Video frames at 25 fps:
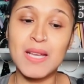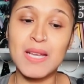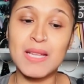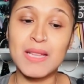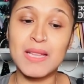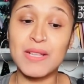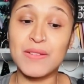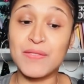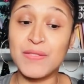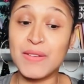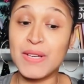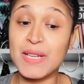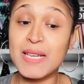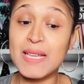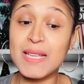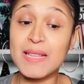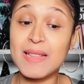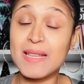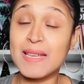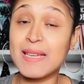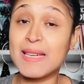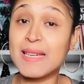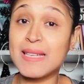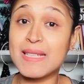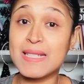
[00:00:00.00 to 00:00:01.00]
The funny
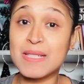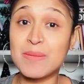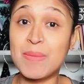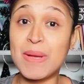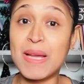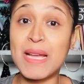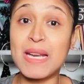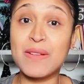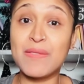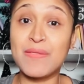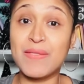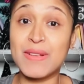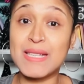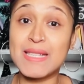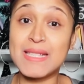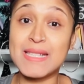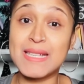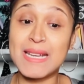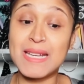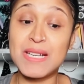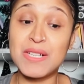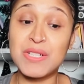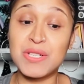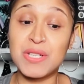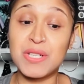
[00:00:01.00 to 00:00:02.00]
thing is
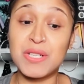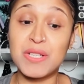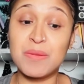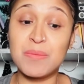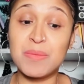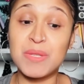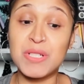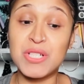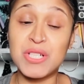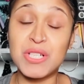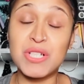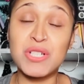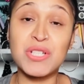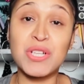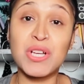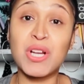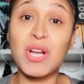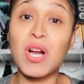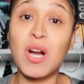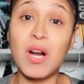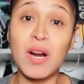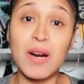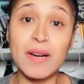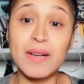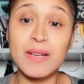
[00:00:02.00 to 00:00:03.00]
manifestation, the Magician
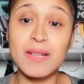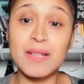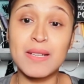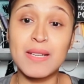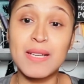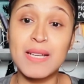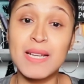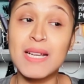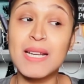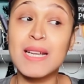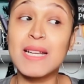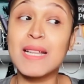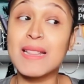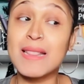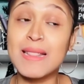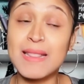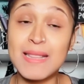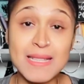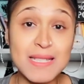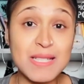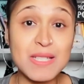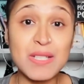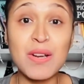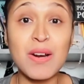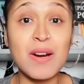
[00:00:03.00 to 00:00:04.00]
card.
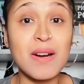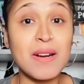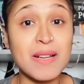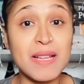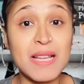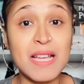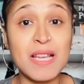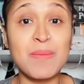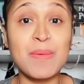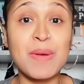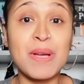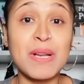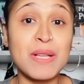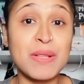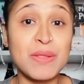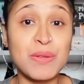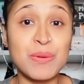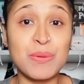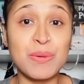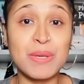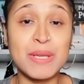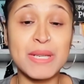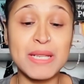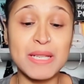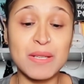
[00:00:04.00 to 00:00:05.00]
This card came out in
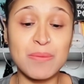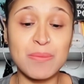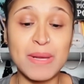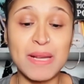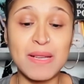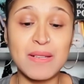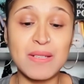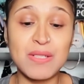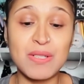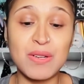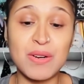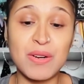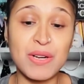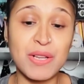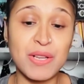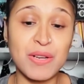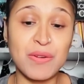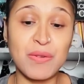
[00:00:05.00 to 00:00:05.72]
the reading about starting